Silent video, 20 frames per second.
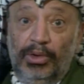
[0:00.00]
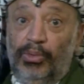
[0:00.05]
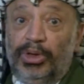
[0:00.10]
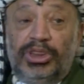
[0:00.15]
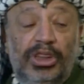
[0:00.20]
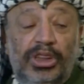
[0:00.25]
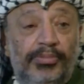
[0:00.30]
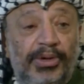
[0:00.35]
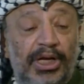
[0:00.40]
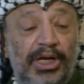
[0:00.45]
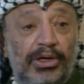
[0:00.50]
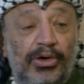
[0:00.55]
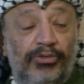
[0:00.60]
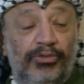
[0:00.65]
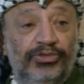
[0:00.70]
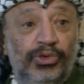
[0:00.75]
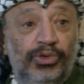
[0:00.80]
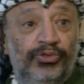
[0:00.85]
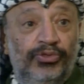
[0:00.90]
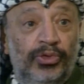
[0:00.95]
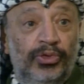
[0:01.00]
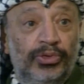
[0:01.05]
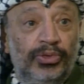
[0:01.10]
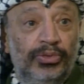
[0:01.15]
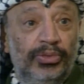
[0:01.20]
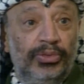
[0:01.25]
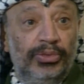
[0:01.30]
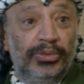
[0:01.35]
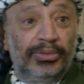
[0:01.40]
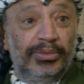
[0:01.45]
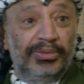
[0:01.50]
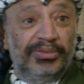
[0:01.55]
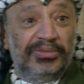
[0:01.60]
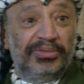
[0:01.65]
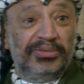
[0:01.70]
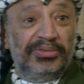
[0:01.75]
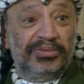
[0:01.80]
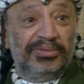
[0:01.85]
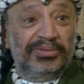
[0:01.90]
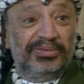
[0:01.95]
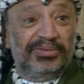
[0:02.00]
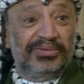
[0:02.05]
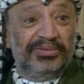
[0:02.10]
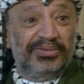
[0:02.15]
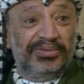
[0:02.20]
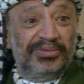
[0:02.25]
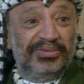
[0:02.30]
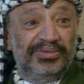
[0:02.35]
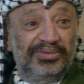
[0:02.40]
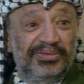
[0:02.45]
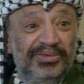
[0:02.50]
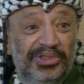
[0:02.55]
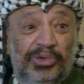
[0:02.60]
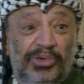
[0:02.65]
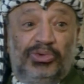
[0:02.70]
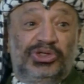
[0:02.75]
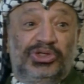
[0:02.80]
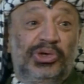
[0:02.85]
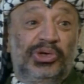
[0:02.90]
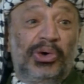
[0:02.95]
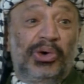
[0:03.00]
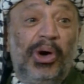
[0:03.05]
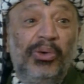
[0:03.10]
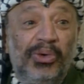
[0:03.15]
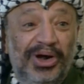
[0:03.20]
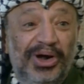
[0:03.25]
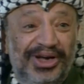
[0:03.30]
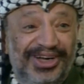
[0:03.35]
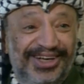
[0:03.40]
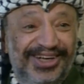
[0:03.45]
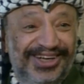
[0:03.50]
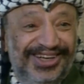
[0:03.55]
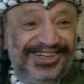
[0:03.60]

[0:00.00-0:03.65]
What is the meaning of 242? The withdrawal